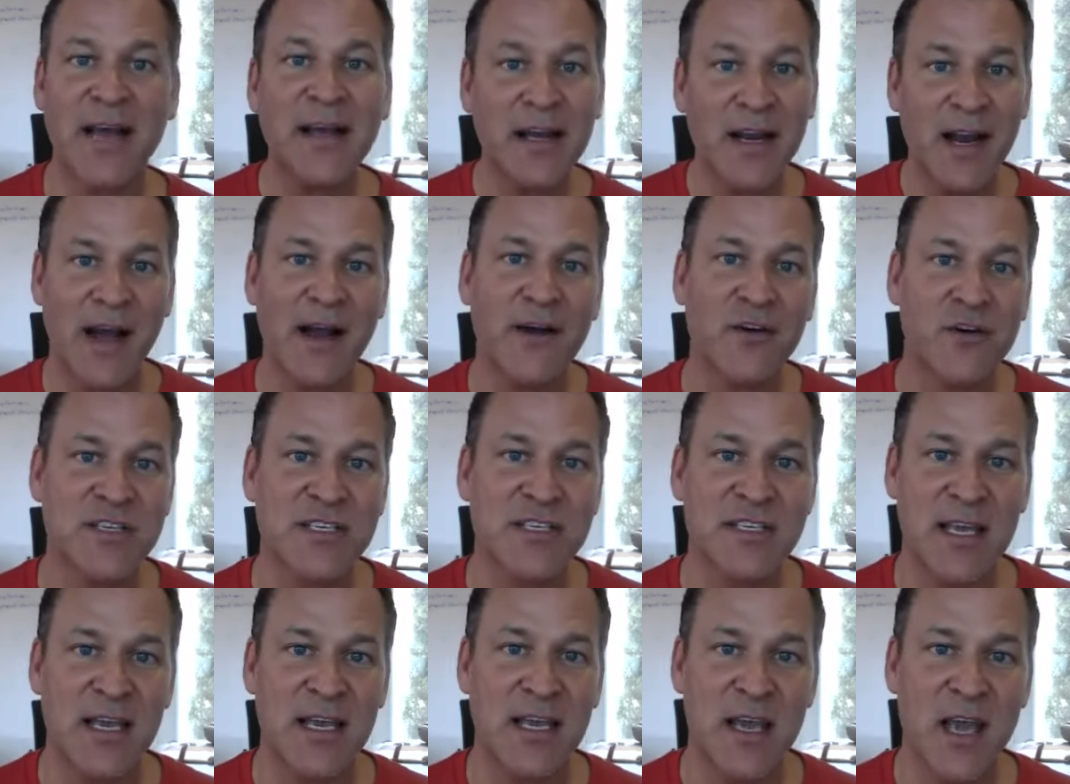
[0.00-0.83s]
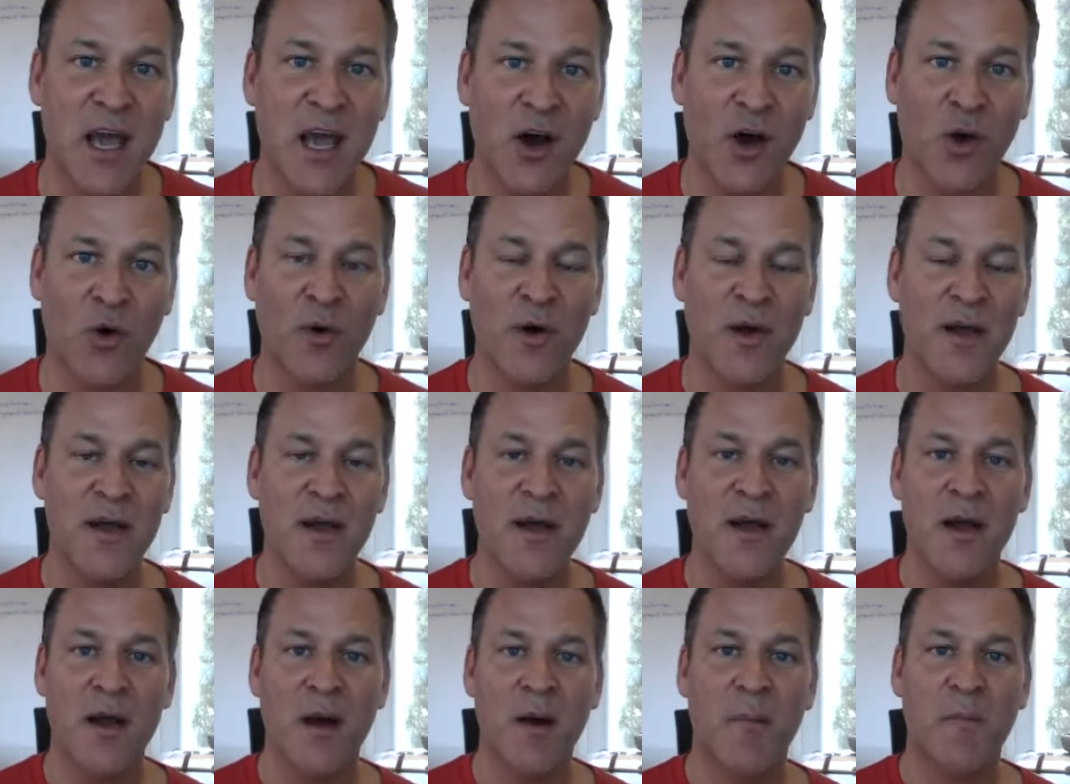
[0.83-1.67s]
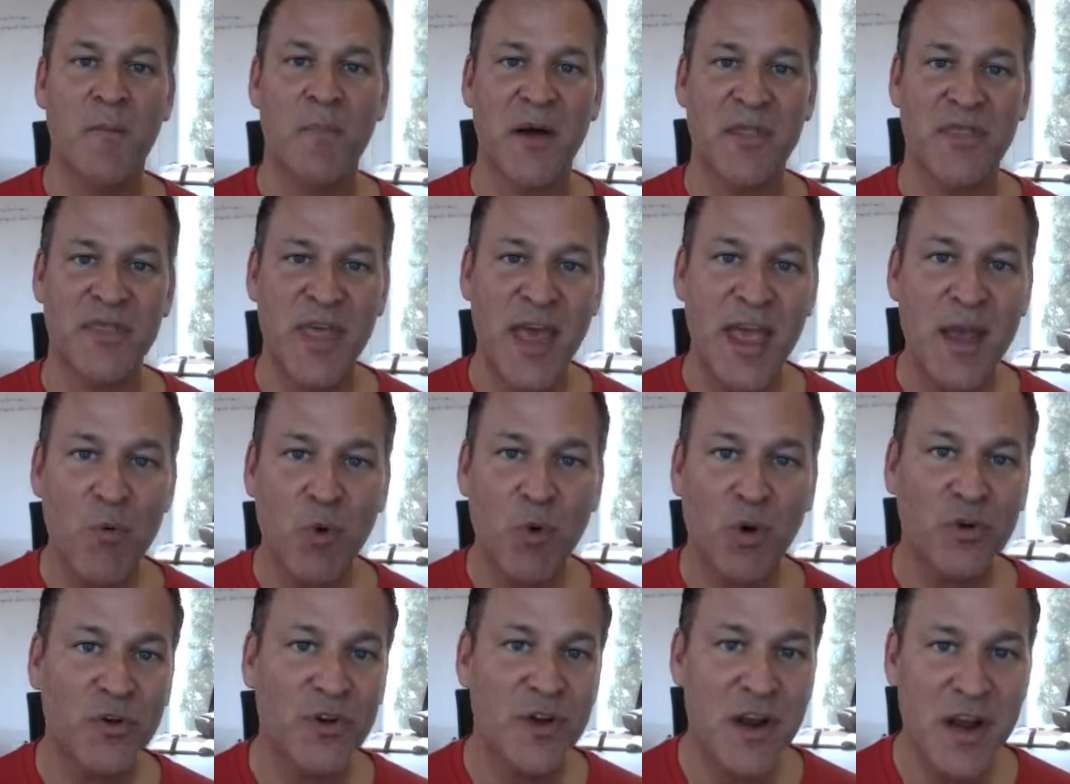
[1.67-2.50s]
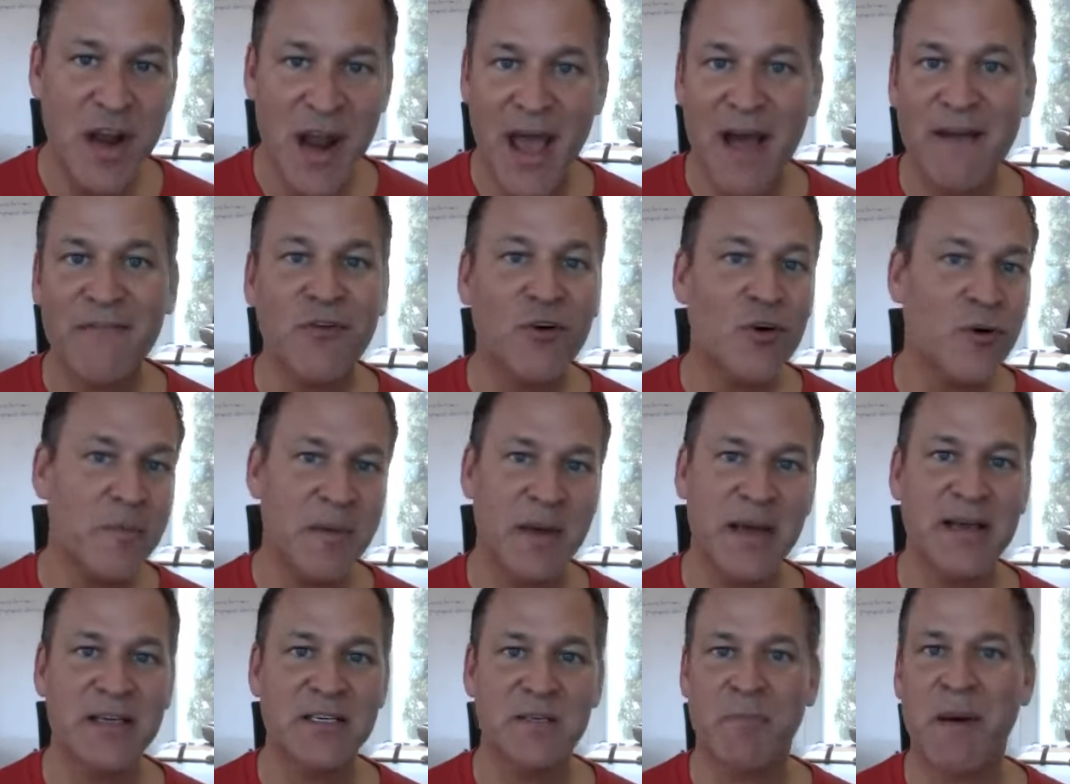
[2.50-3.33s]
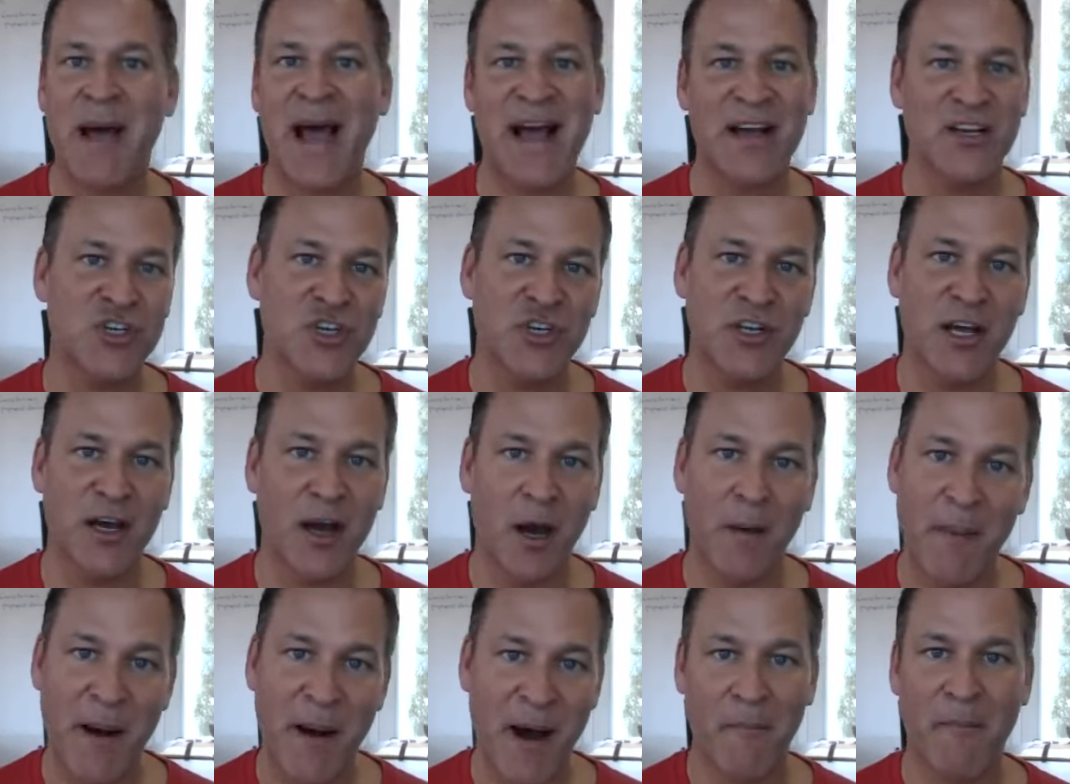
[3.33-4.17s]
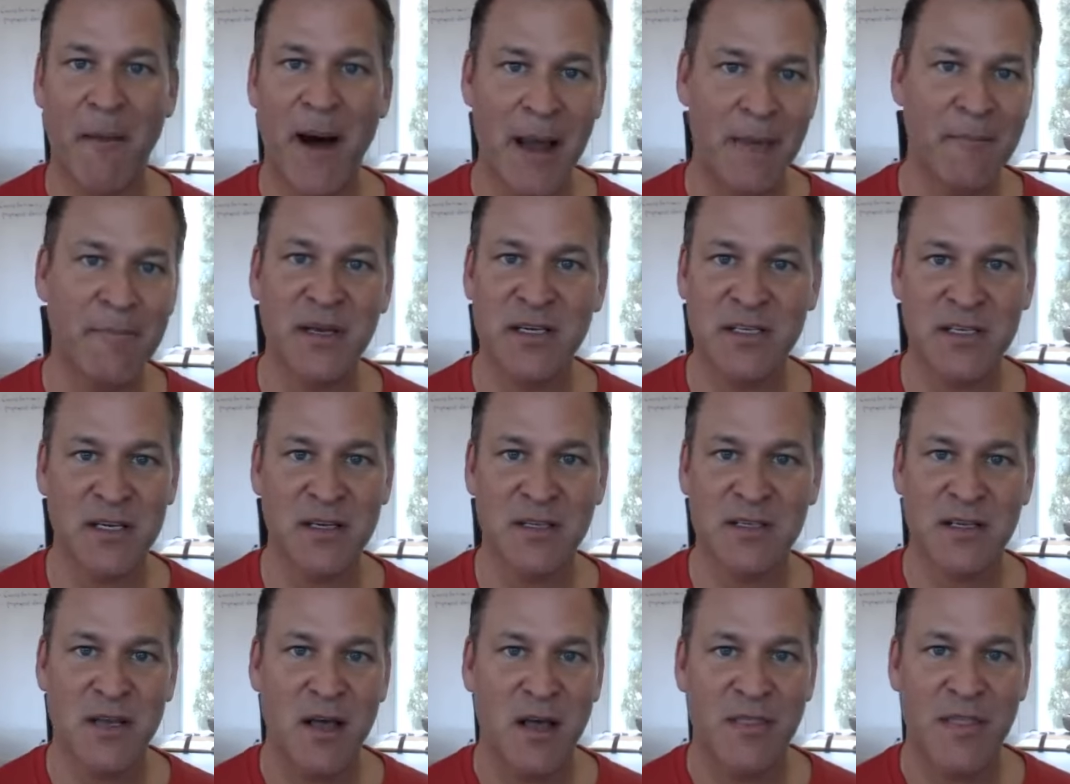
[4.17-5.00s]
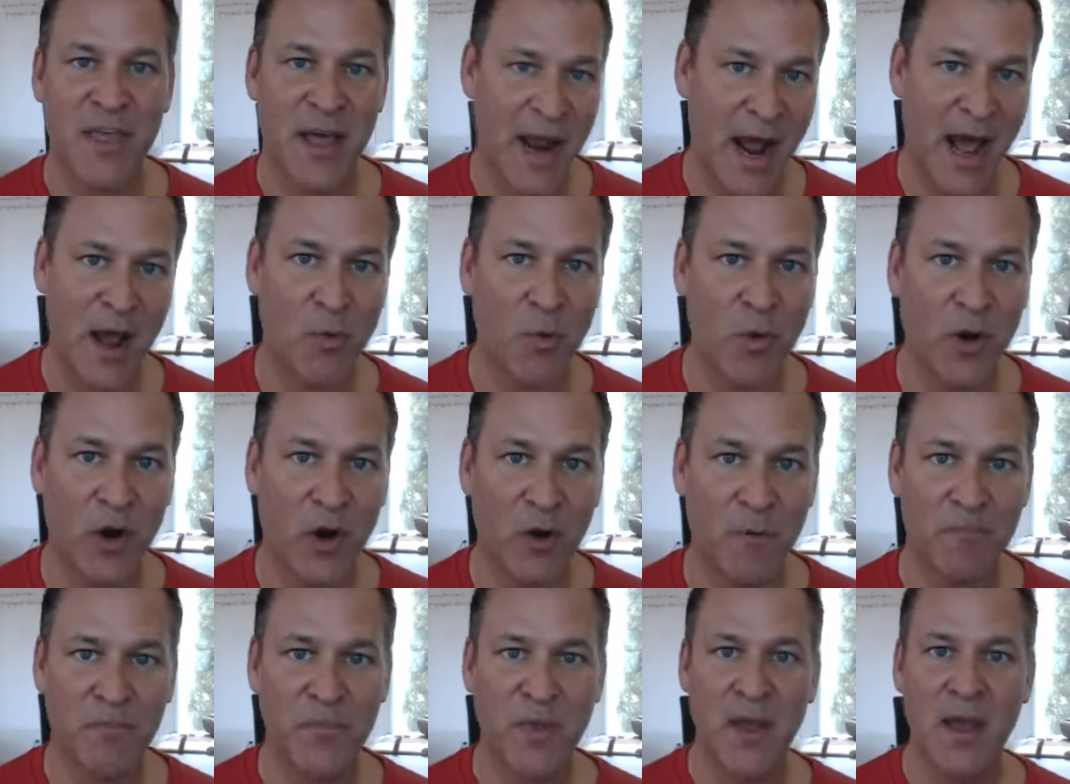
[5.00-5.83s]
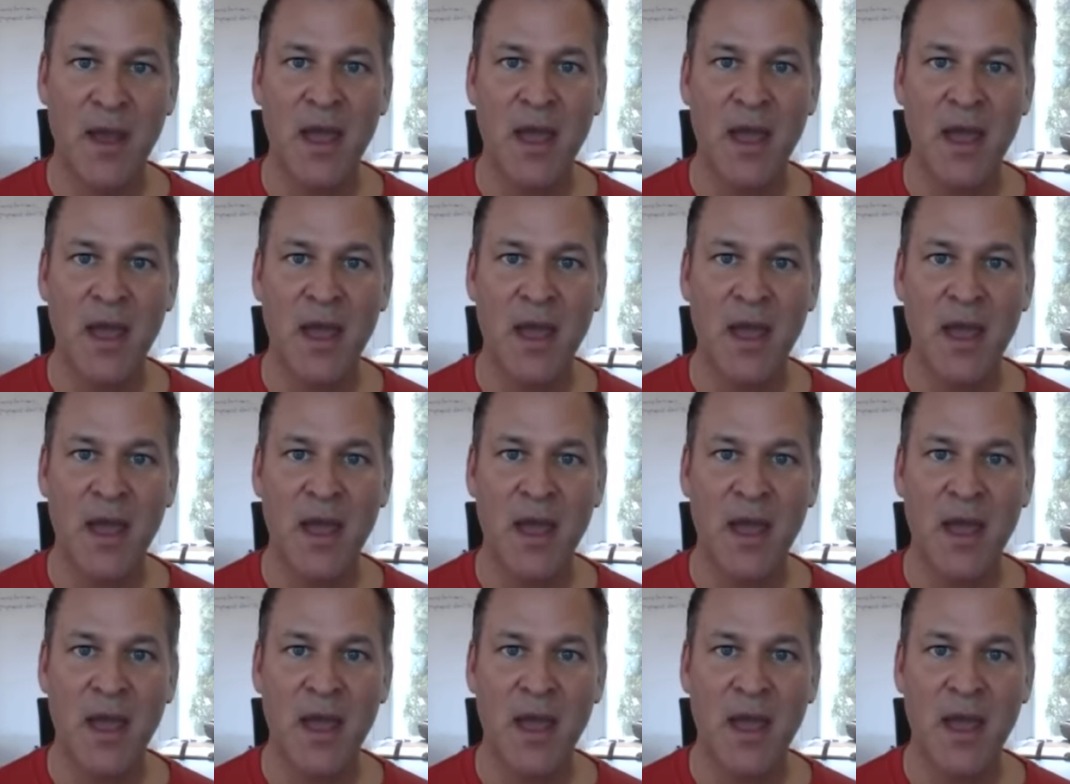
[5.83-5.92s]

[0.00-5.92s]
I can hire a CEO, but they will never be as passionate about my business that I will.